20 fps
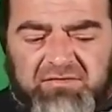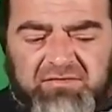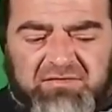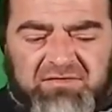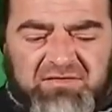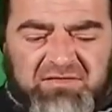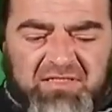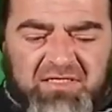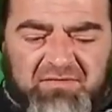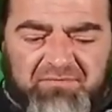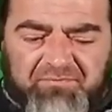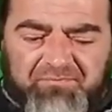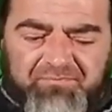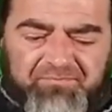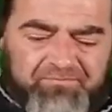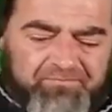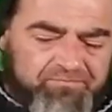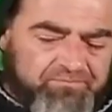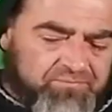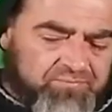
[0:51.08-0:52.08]
in
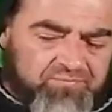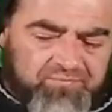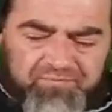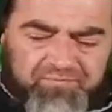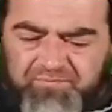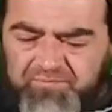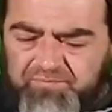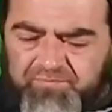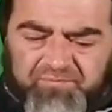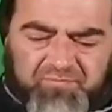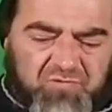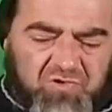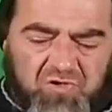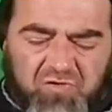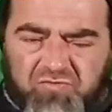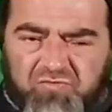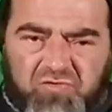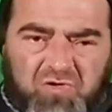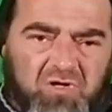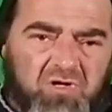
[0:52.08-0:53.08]
some
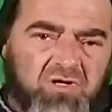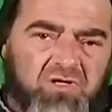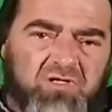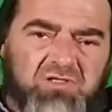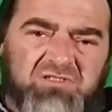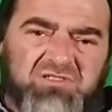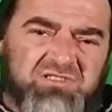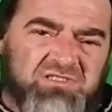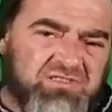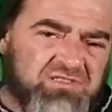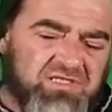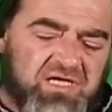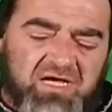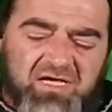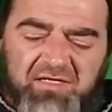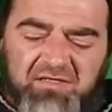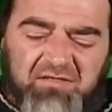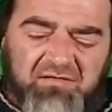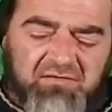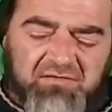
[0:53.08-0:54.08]
garage
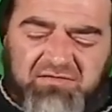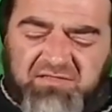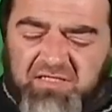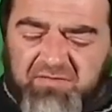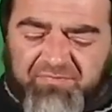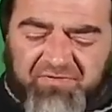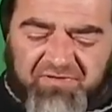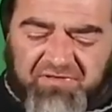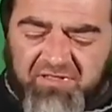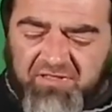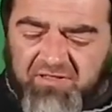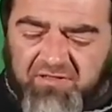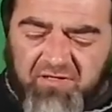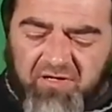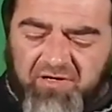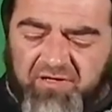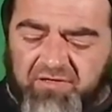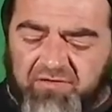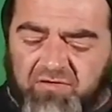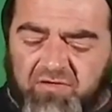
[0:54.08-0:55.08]
sale type of thing
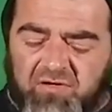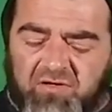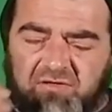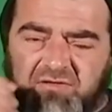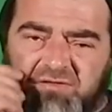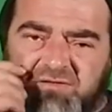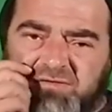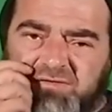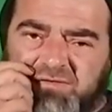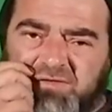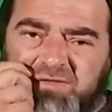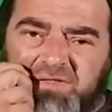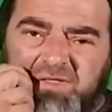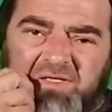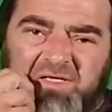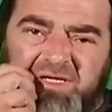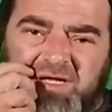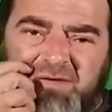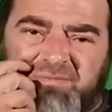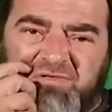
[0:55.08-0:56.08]
going on.
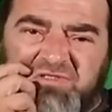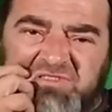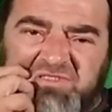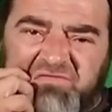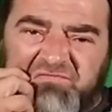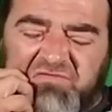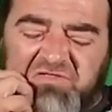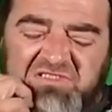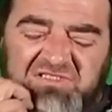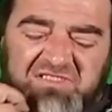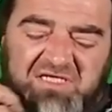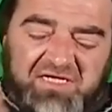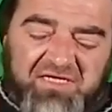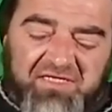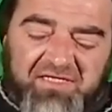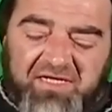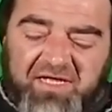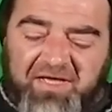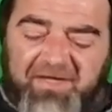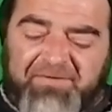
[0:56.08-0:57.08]
Happens every
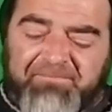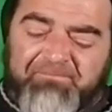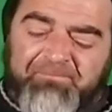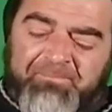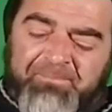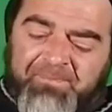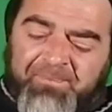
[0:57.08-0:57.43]
Saturday.